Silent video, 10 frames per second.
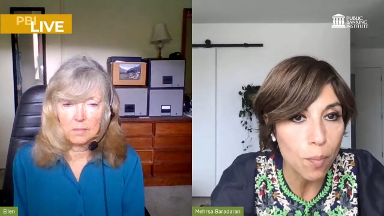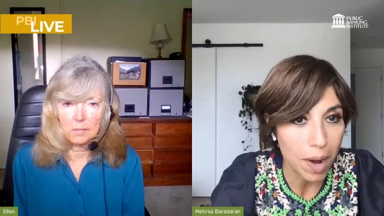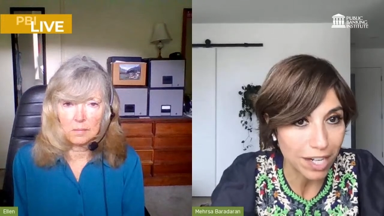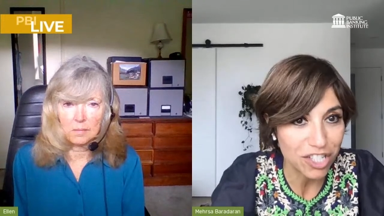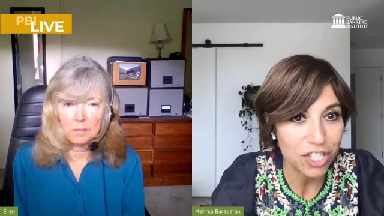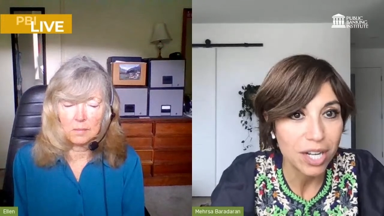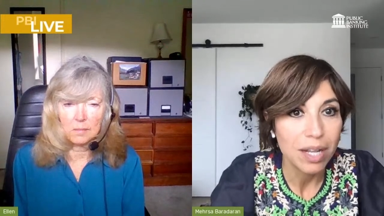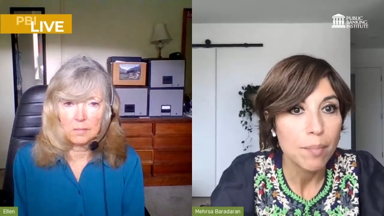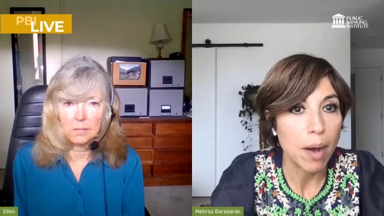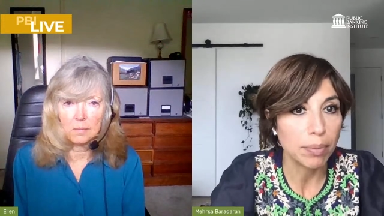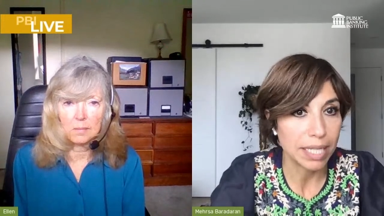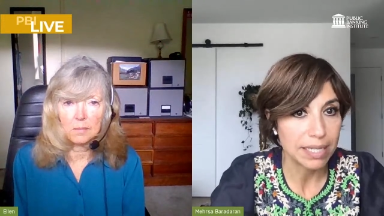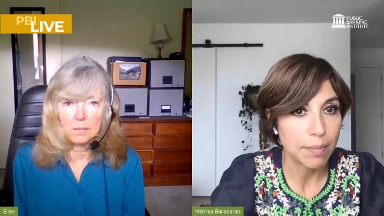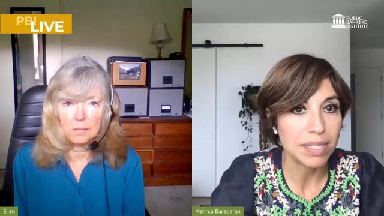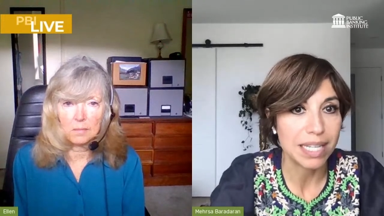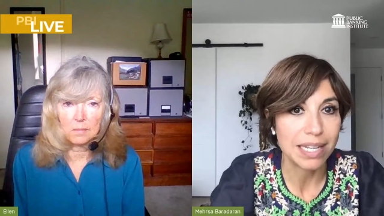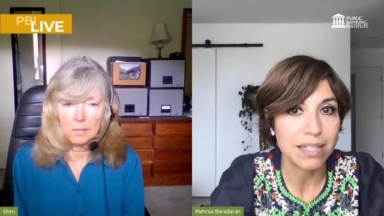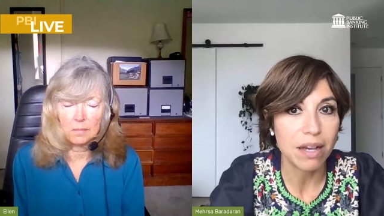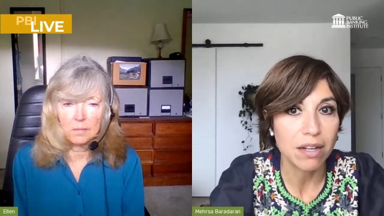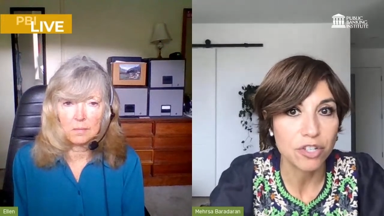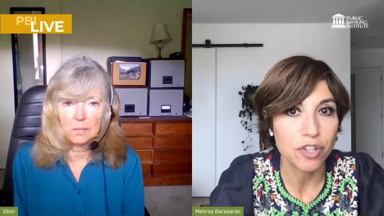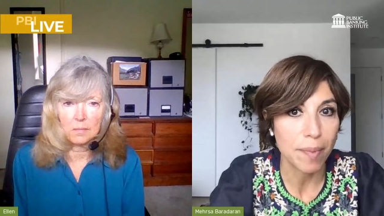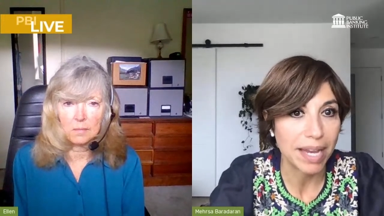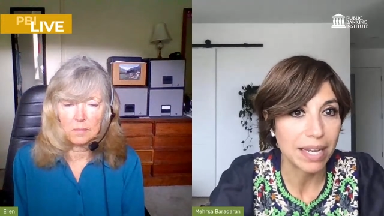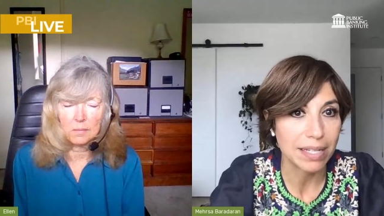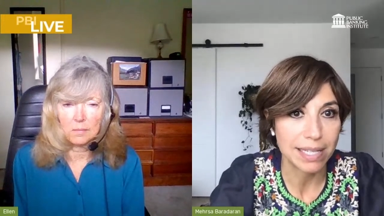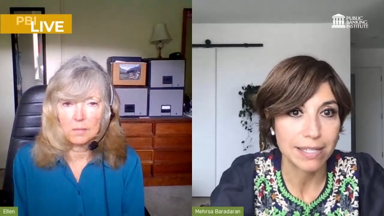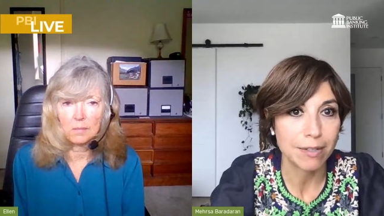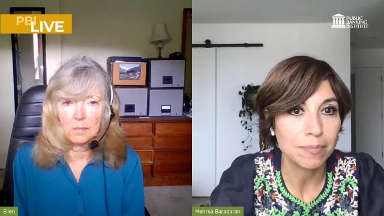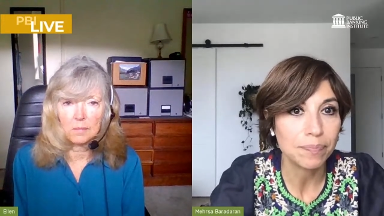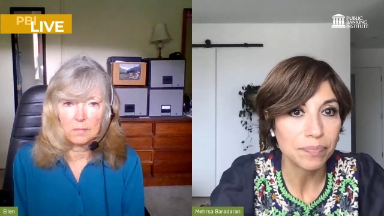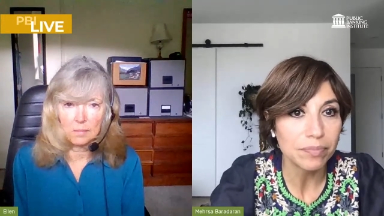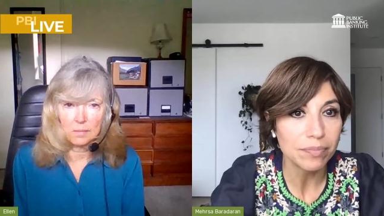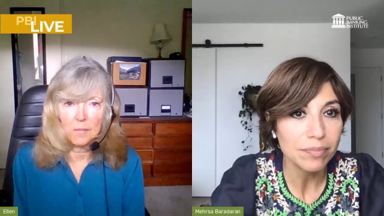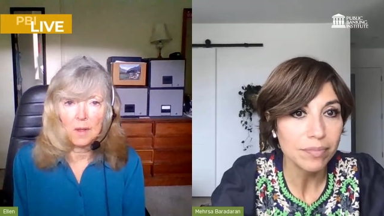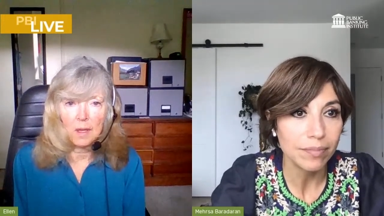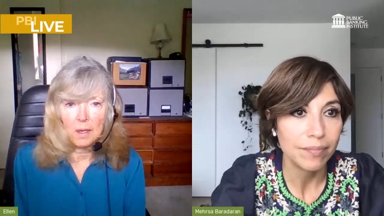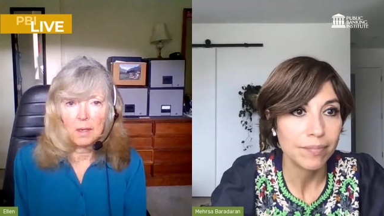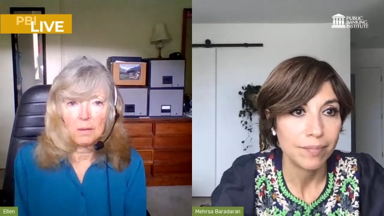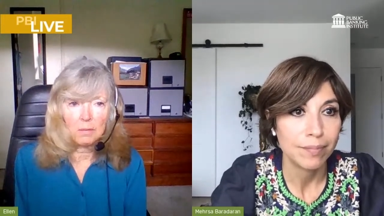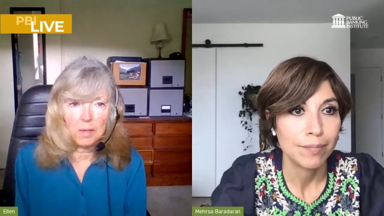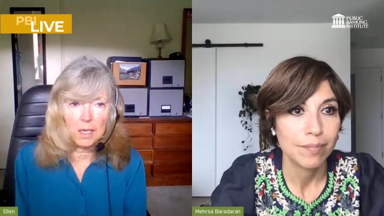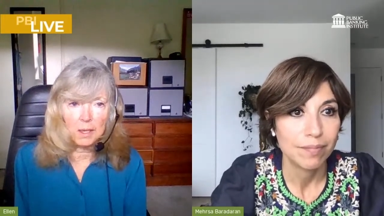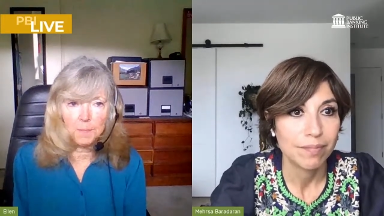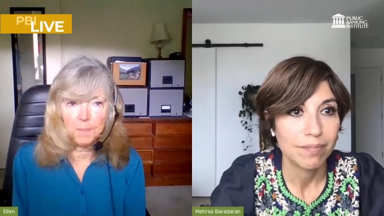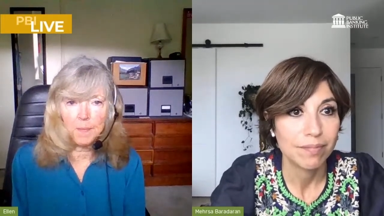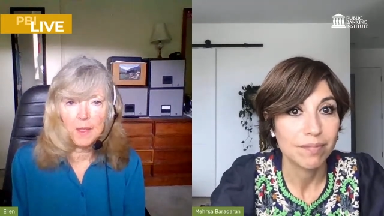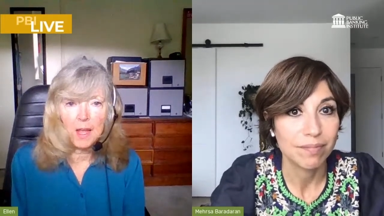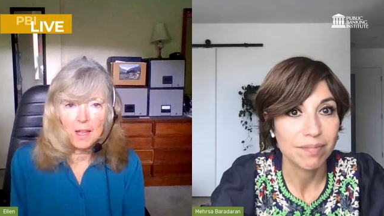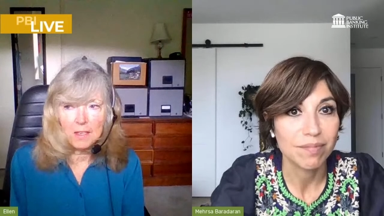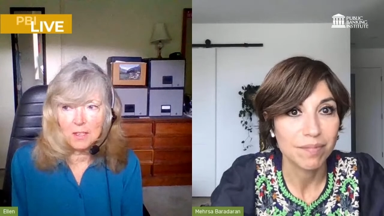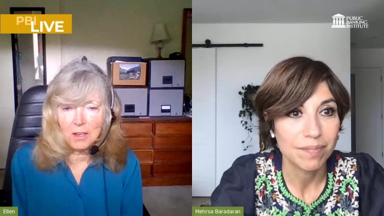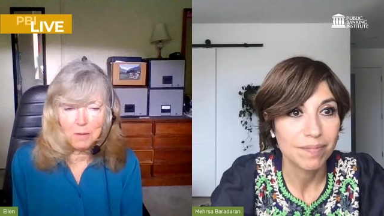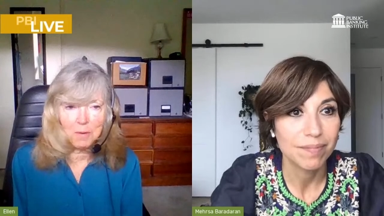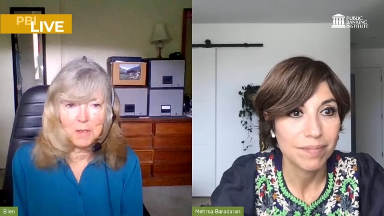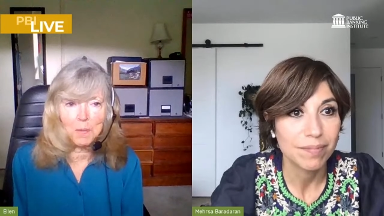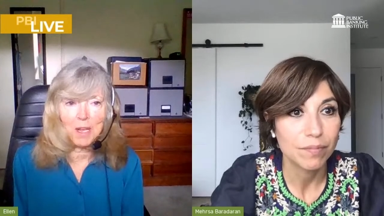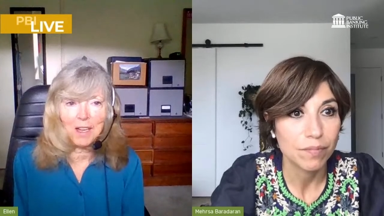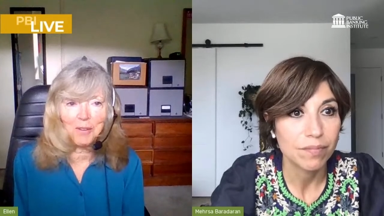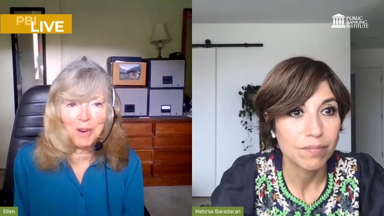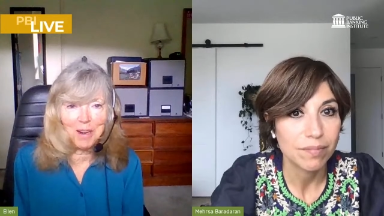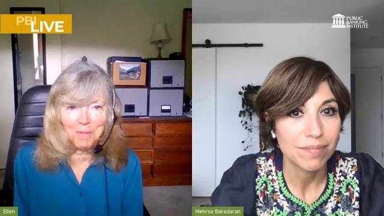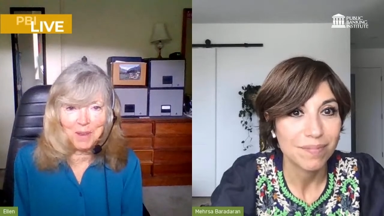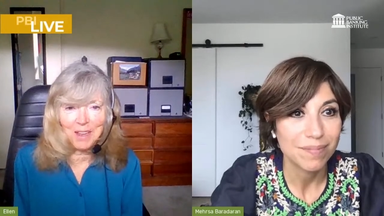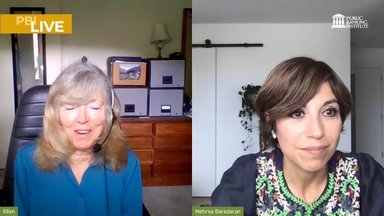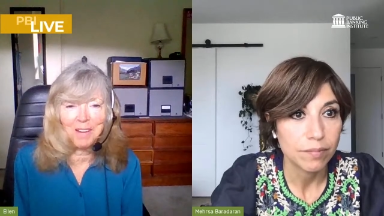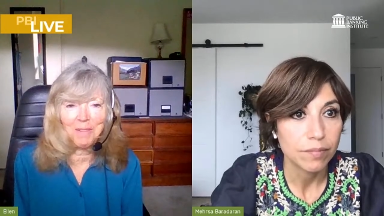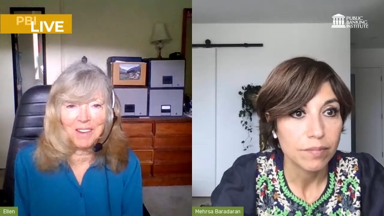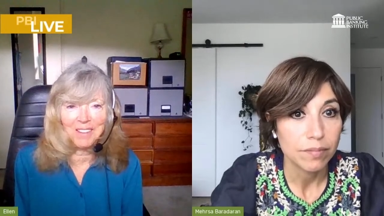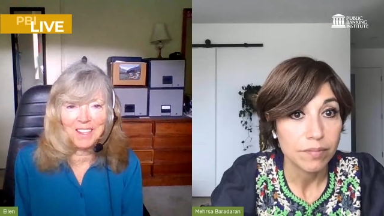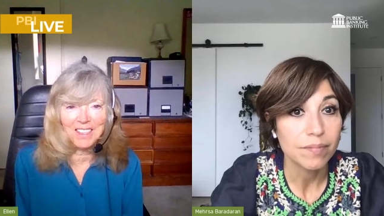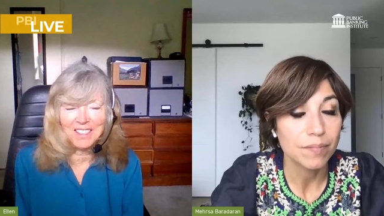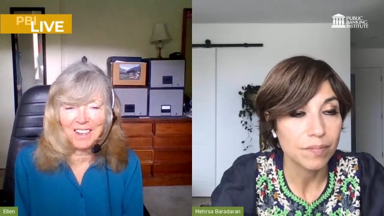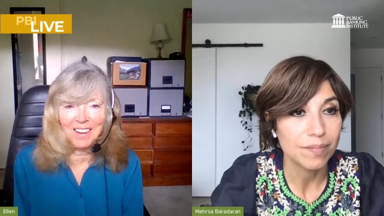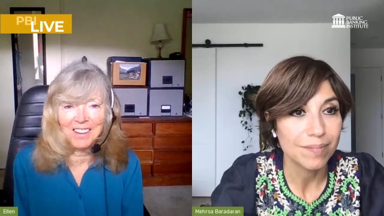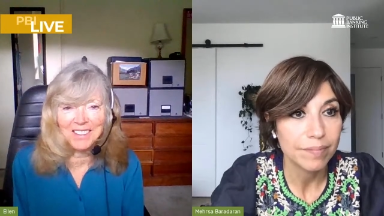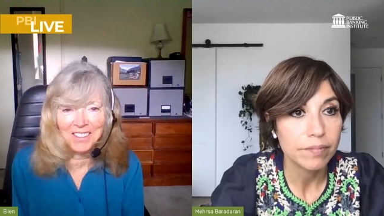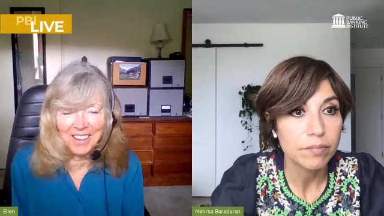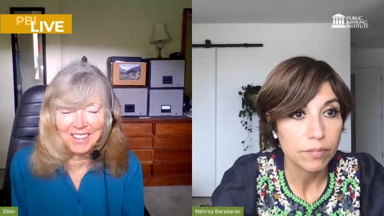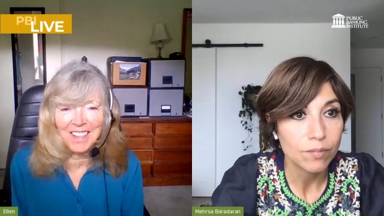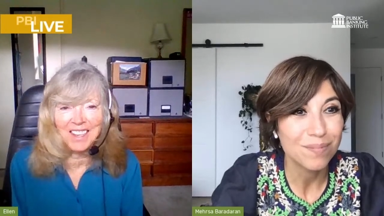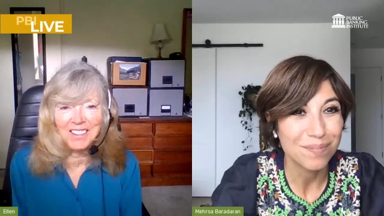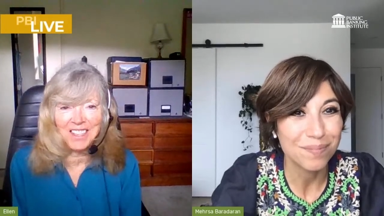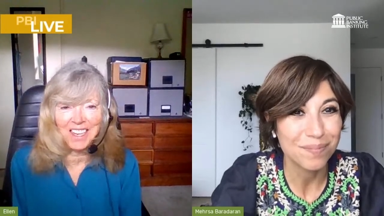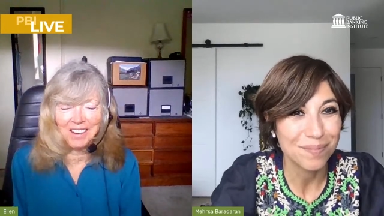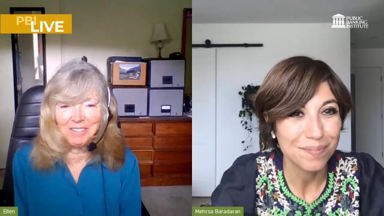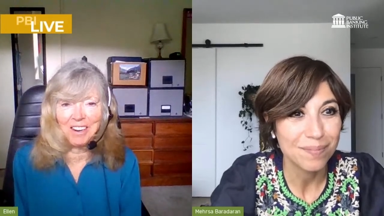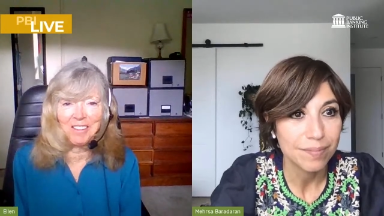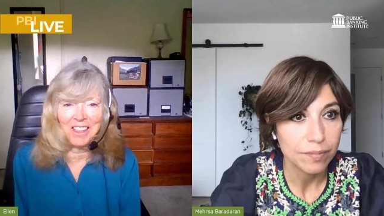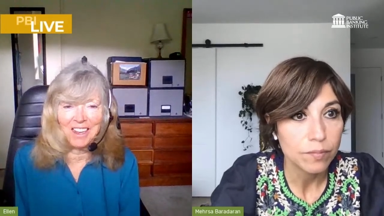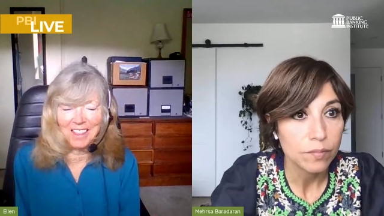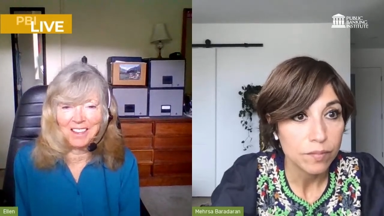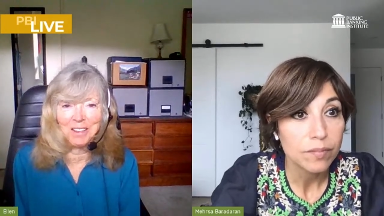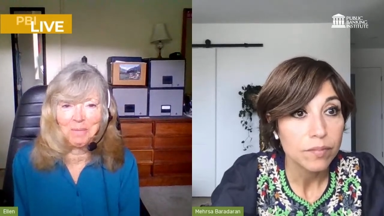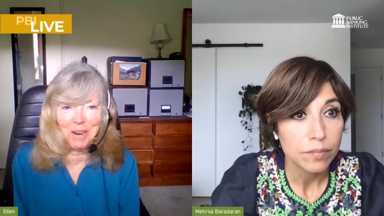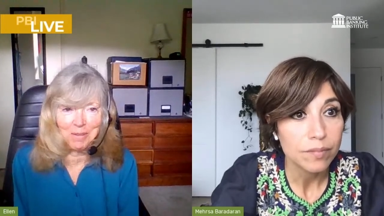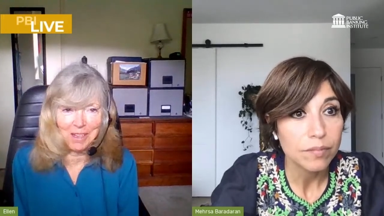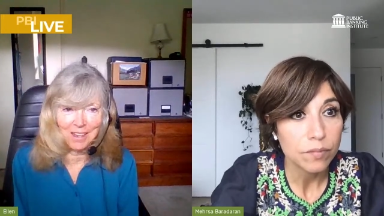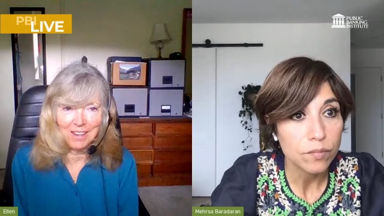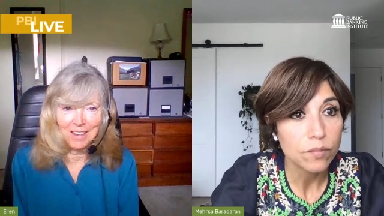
Speaker 1: much public subsidies under the banking system.
Speaker 2: Right. So you've been speaking quite a bit about this, mm-hmm. so I'll let you mm-hmm. take it and run with it. I think you probably